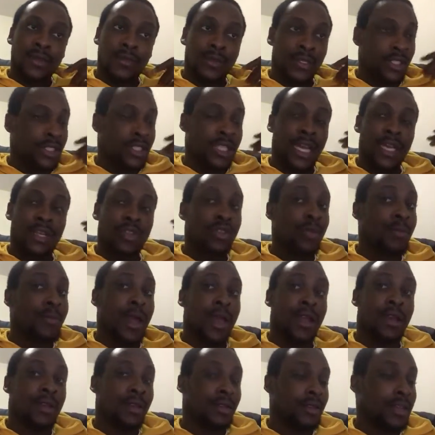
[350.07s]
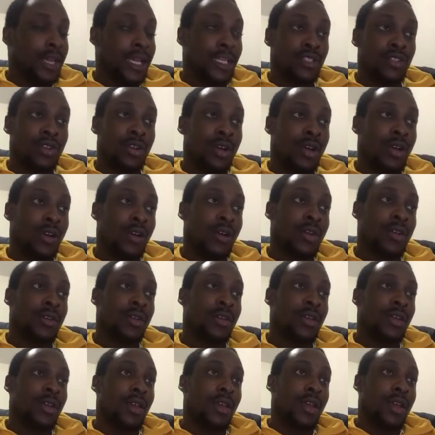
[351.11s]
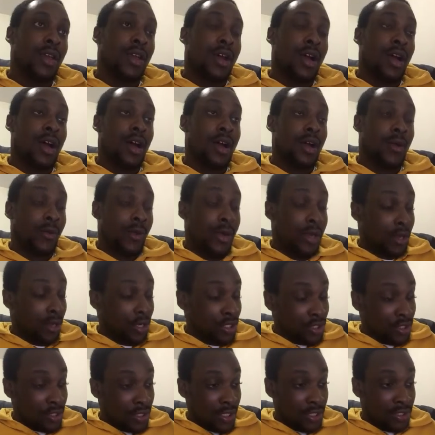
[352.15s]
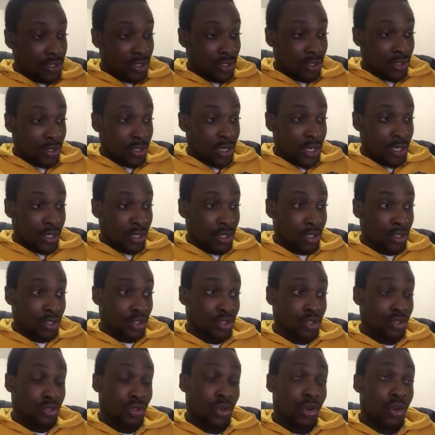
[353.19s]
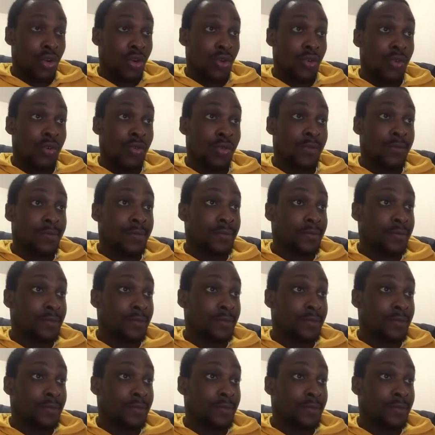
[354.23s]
We just got to do better. That's all. We also need to learn how to control